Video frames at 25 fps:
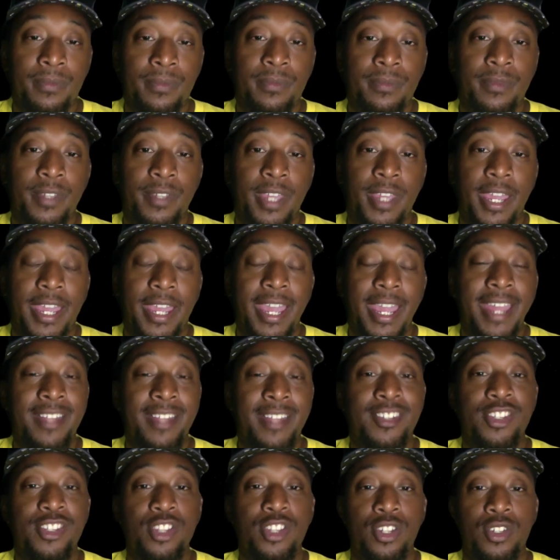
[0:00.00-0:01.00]
Okay,
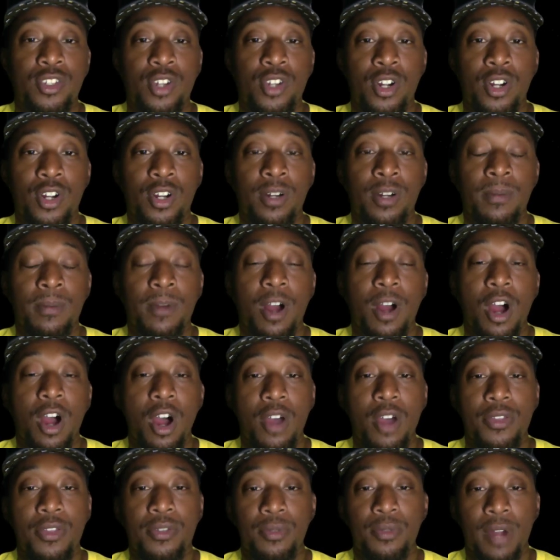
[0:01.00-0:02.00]
hence the term
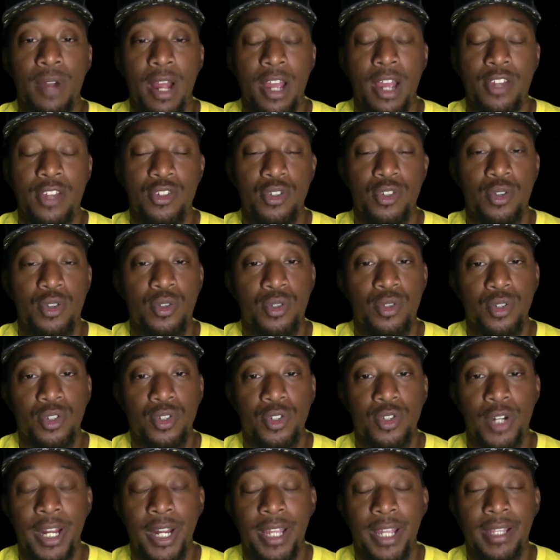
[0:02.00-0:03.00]
authorized user
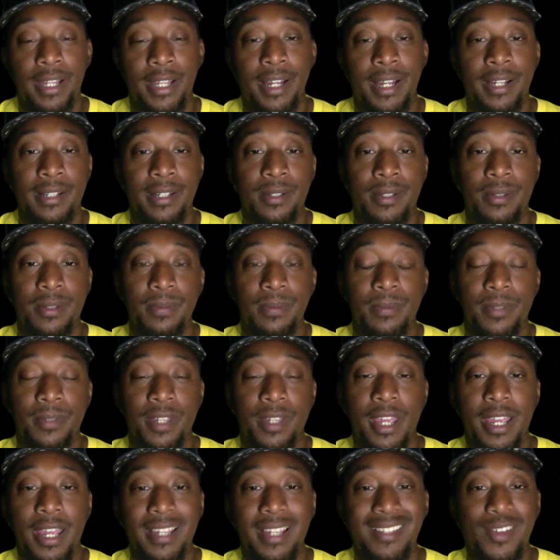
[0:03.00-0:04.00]
trade lines.
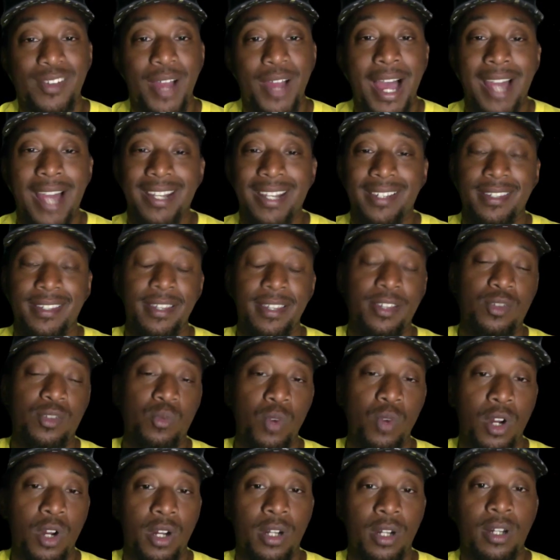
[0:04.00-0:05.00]
Okay, so how does this
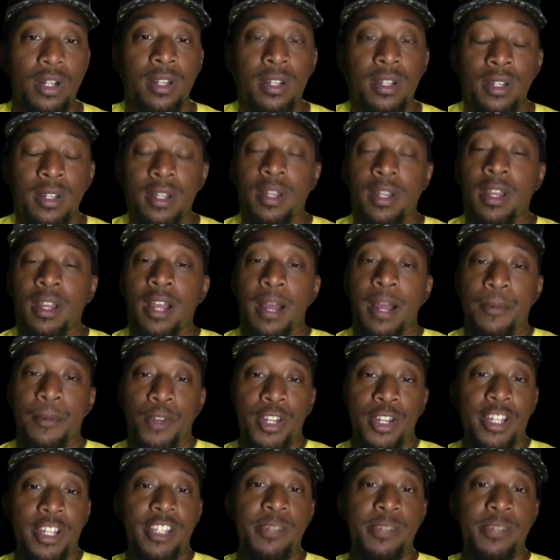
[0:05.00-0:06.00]
work? I'm going
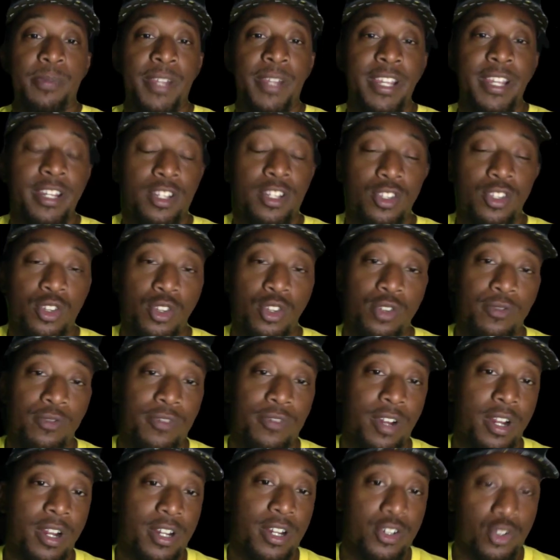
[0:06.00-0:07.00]
to explain it to you
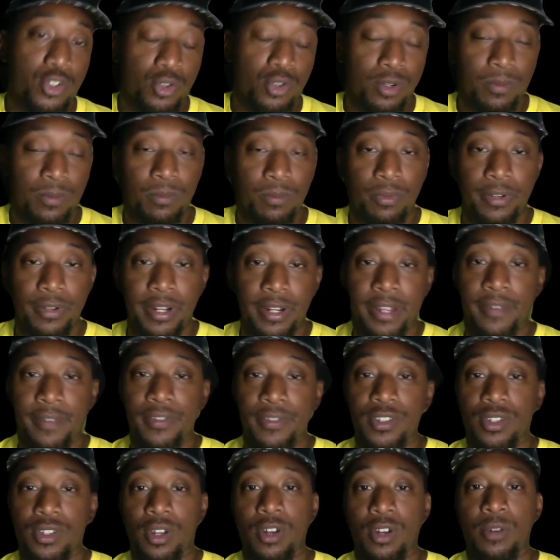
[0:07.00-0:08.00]
very short and brief,
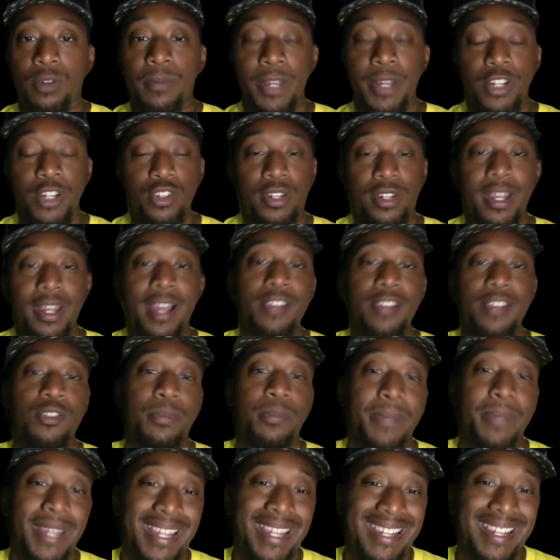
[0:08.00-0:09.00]
so make sure you guys are
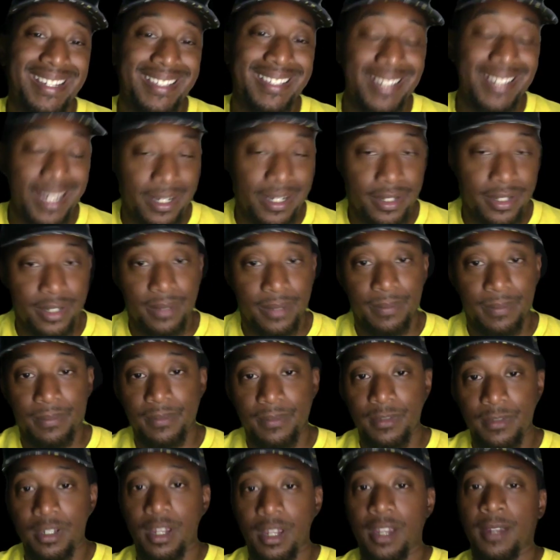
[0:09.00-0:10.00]
paying attention.
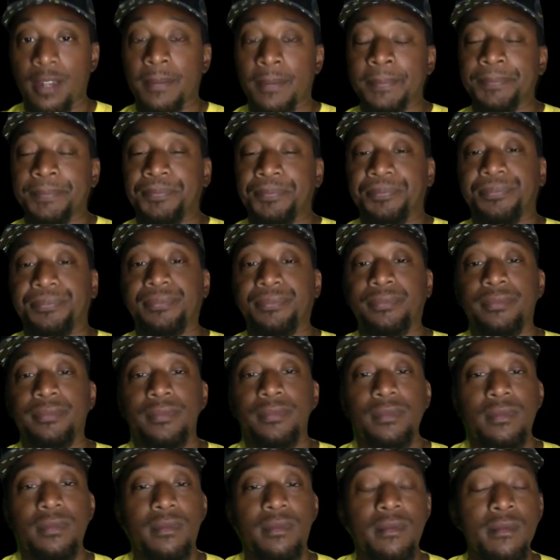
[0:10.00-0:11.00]
Okay,
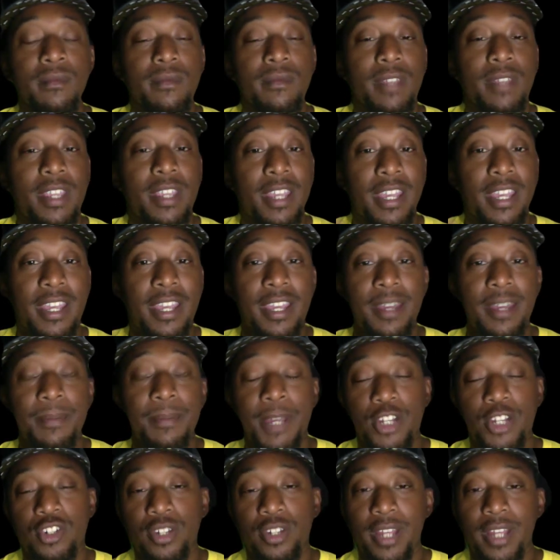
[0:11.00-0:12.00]
and
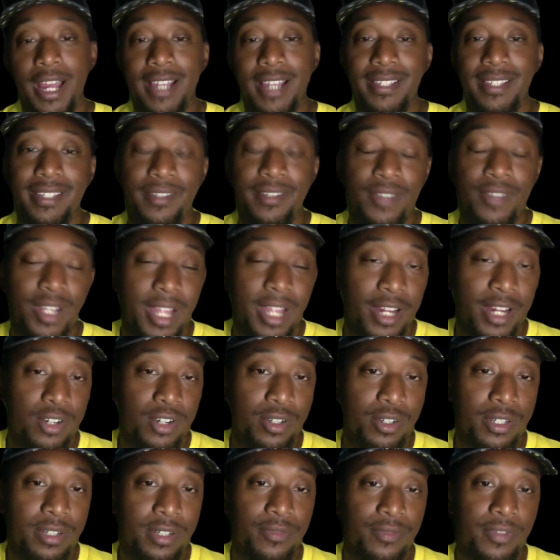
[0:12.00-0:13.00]
make sure you guys leave a like
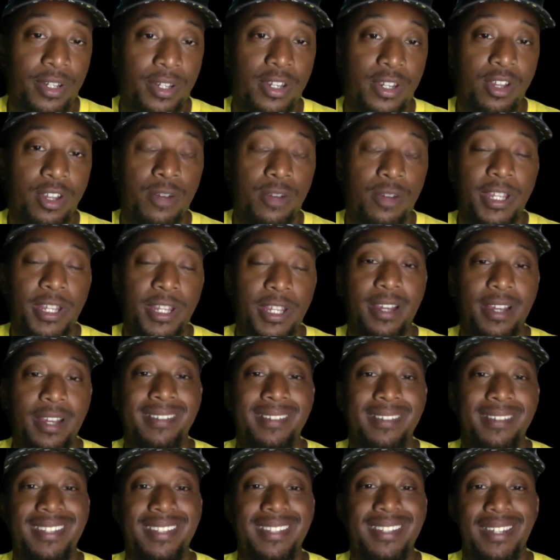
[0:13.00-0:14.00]
on this video
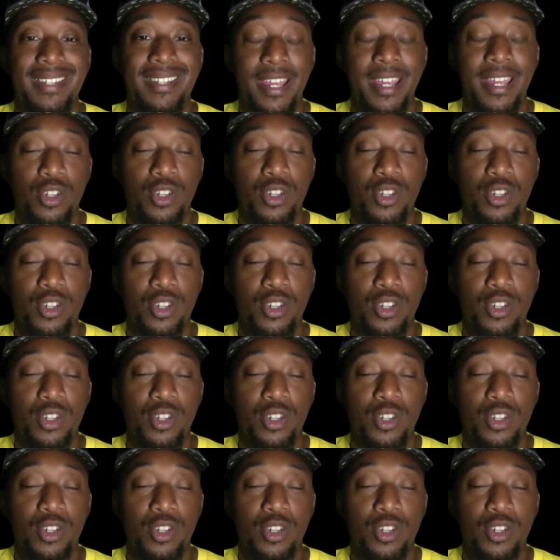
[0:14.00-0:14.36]
because today you